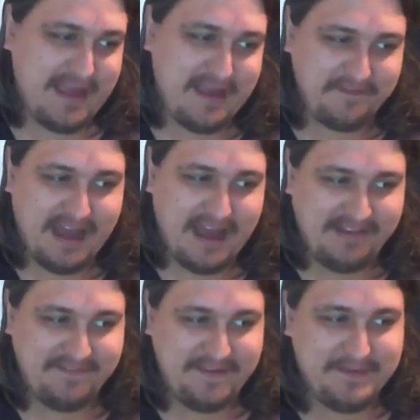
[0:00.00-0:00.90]

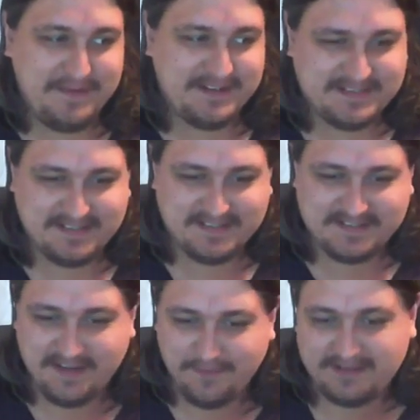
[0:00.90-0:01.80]
Afghani feminists and
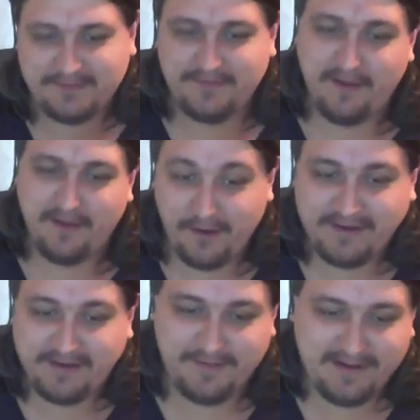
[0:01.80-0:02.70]
stuff. Well, that's uh, what I
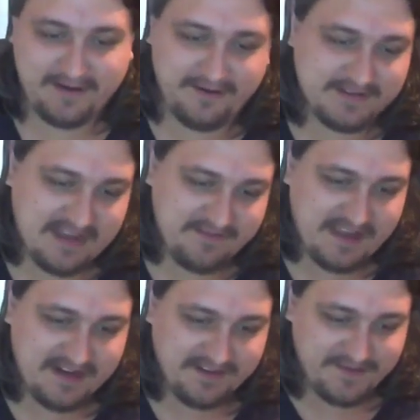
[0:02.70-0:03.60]
talk about a lot is
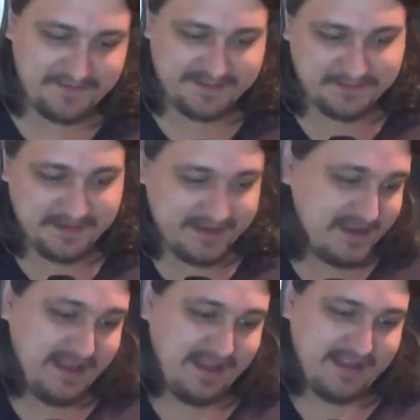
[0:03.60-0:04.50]
Afghani feminism.
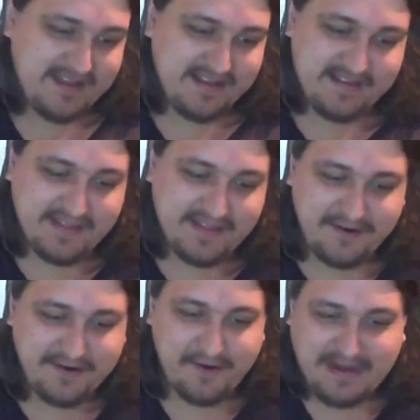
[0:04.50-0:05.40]
They
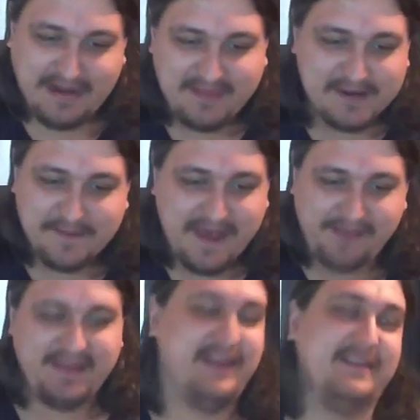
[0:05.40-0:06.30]
don't know anything
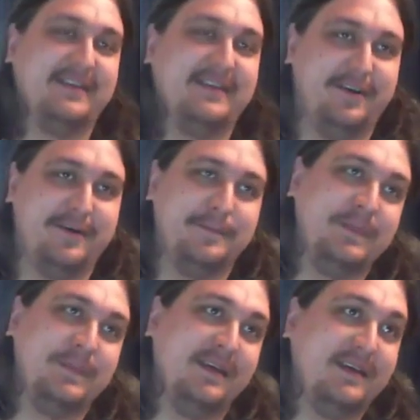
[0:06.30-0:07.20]
about that, you know,
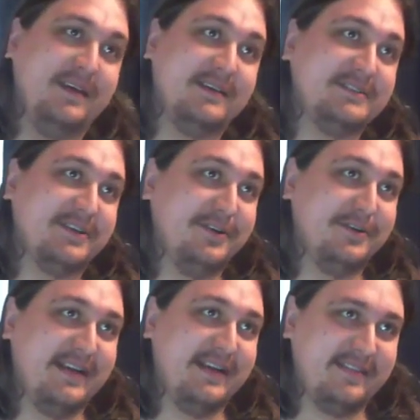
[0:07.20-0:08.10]

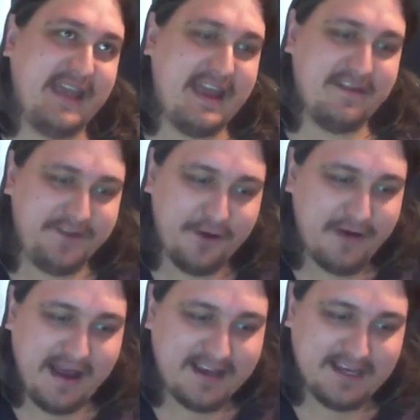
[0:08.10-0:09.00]
so they have
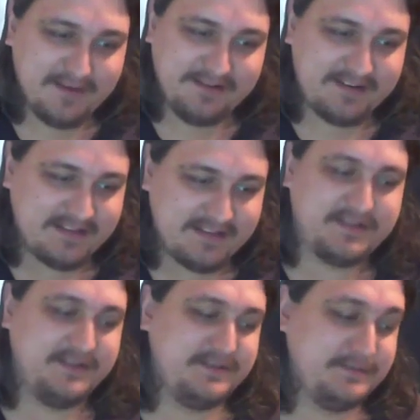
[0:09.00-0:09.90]
no argument
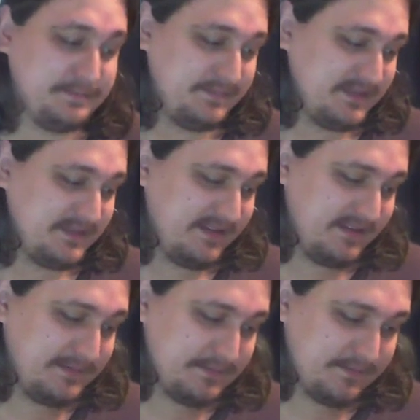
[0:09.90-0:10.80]
against it.
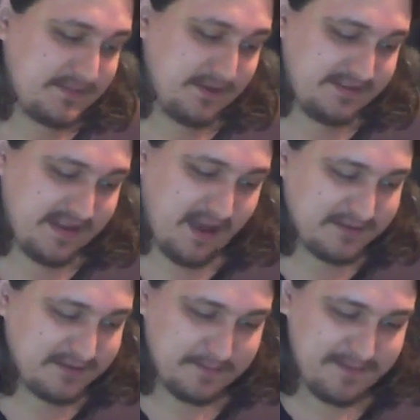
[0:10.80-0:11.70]
So I
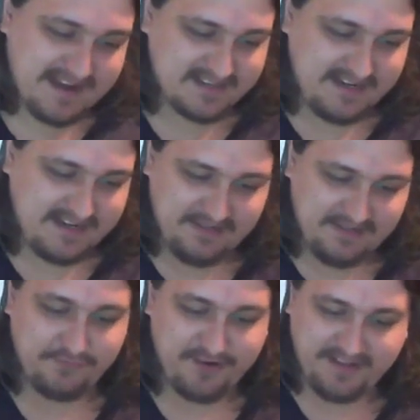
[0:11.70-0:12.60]
was amazed that he didn't
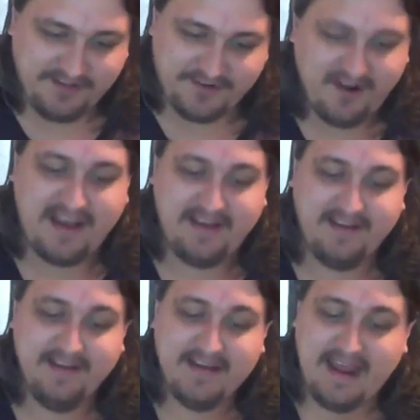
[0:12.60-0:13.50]
even really try.
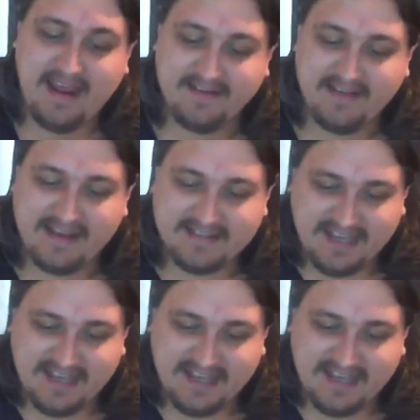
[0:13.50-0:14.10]
And as